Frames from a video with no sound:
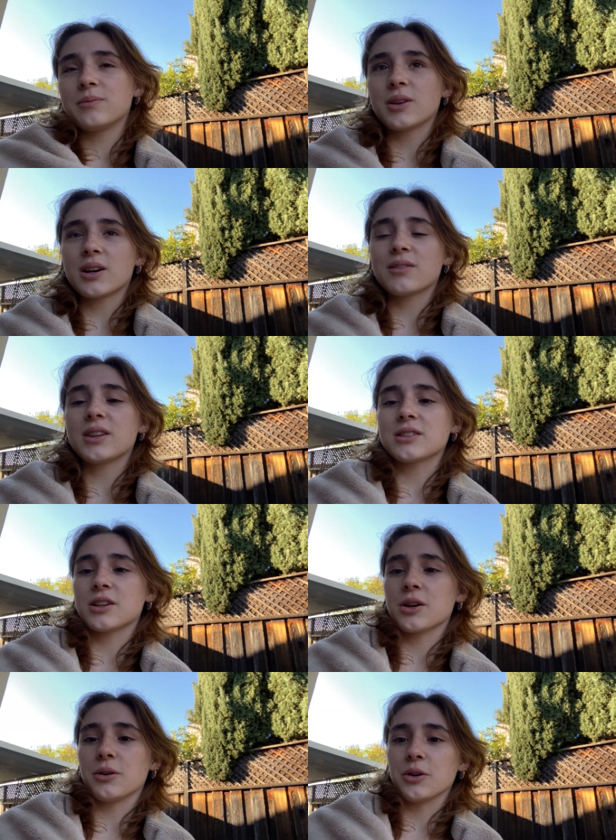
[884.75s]
Not everything's gonna
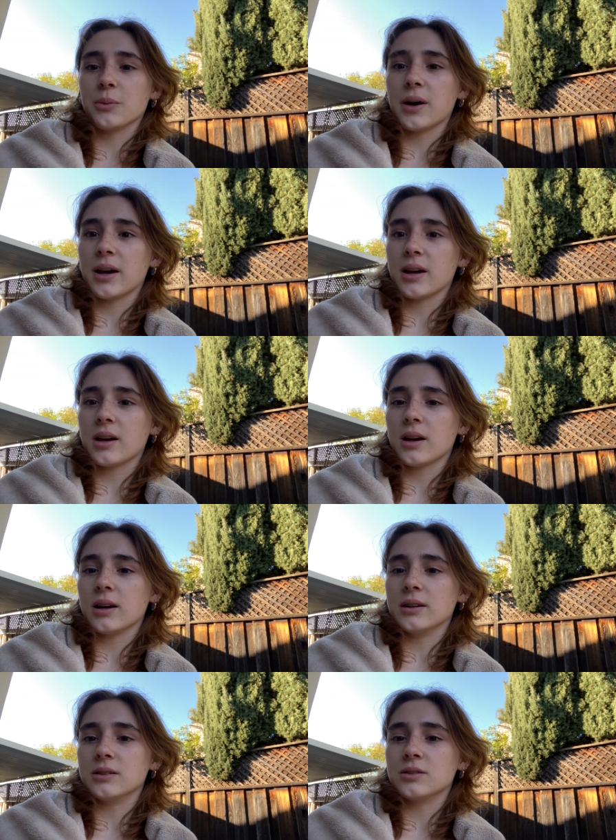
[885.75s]
go your way,
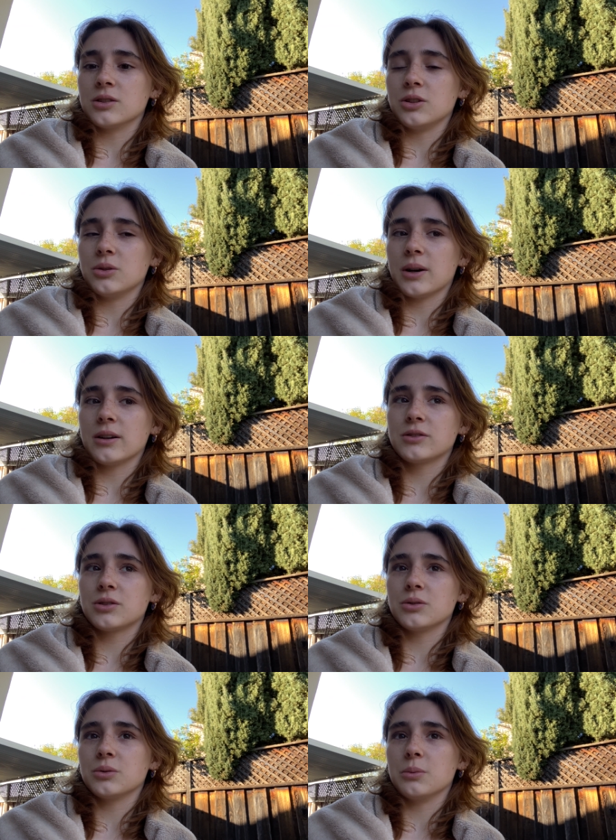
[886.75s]
and you have
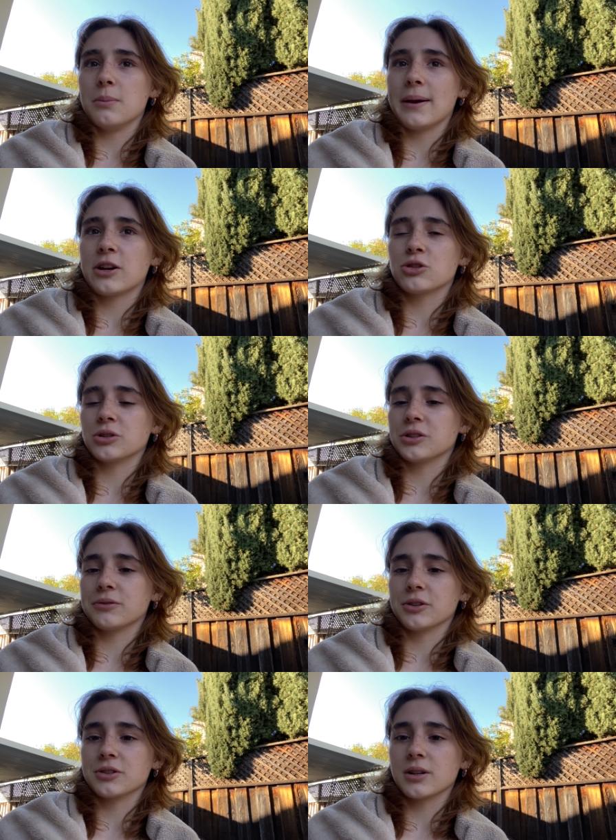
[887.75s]
to make choices for
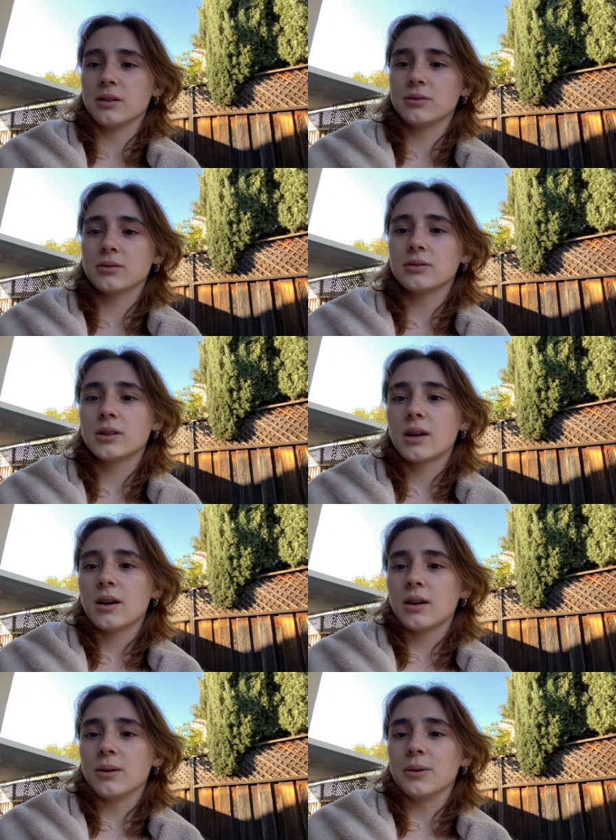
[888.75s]
yourself.
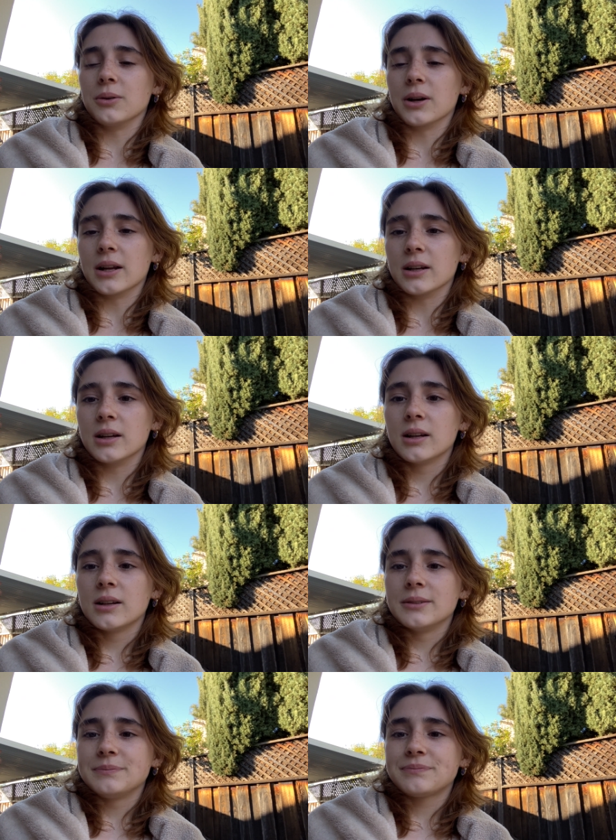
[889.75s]
You know, you
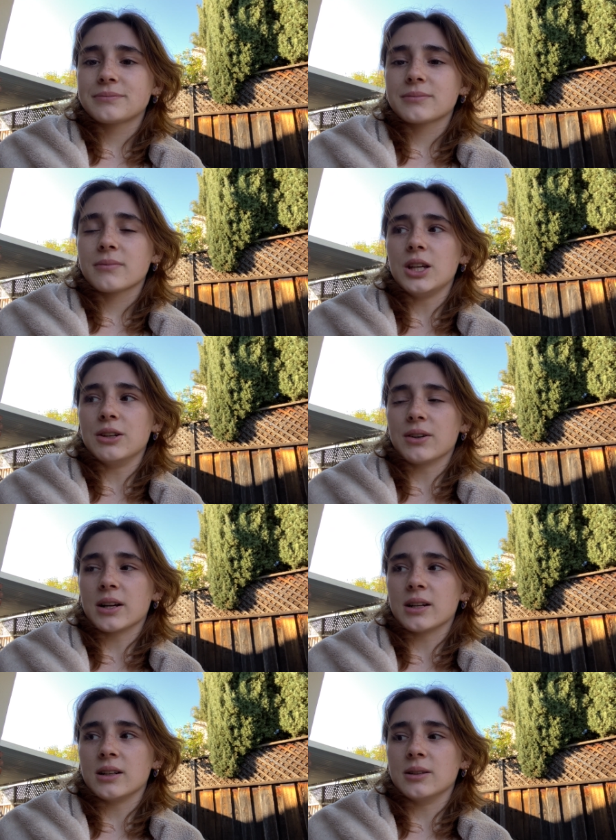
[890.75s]

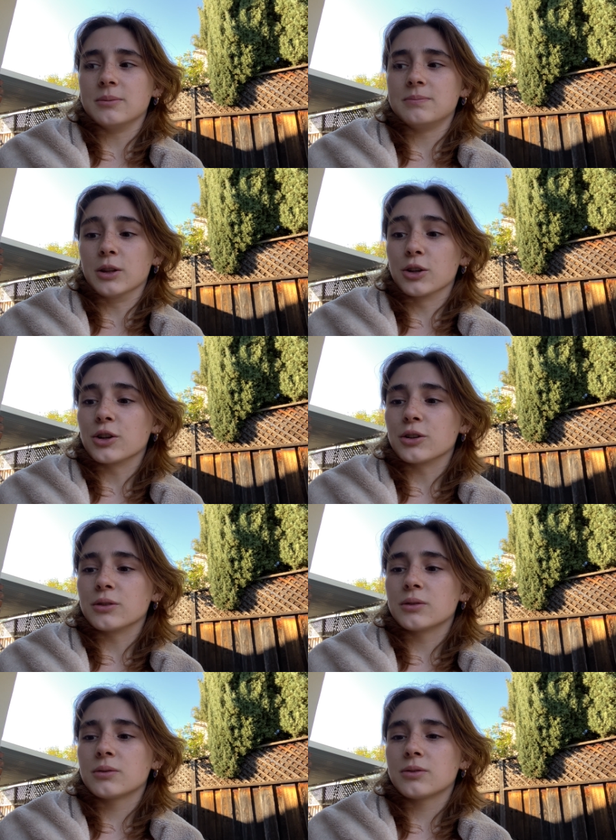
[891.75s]
gotta
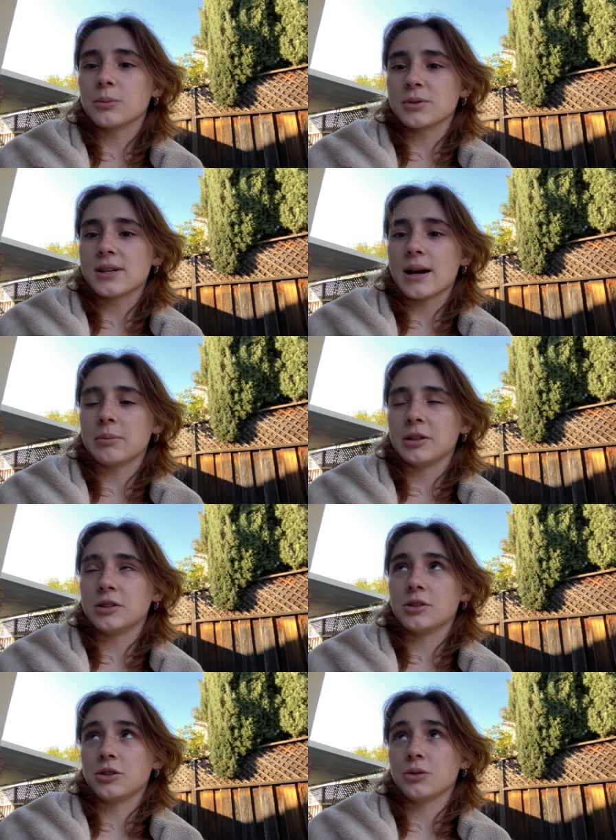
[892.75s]
learn from what's happening
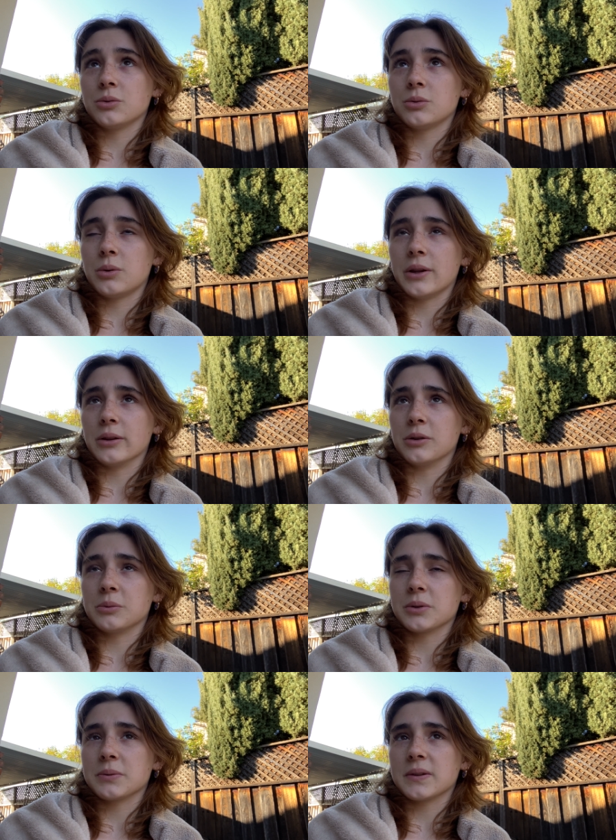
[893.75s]
to you, and learn
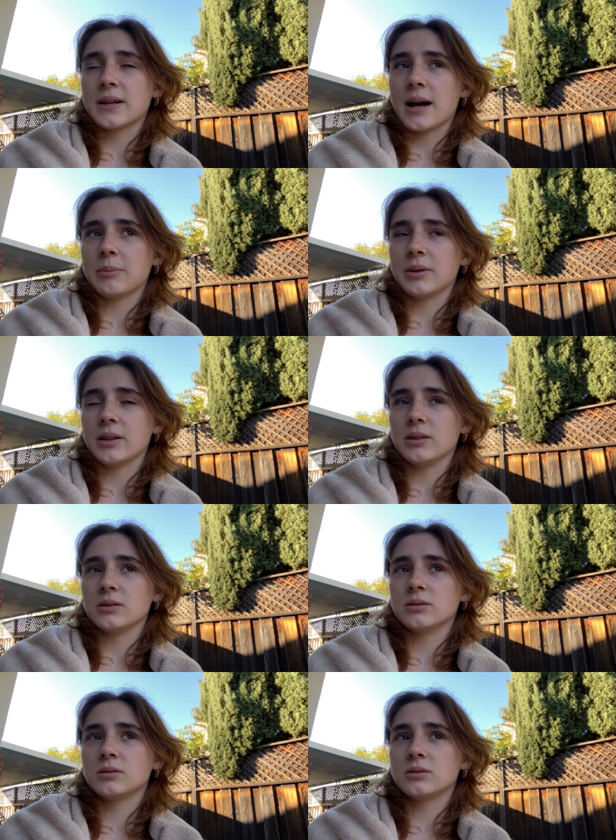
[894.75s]
what's happening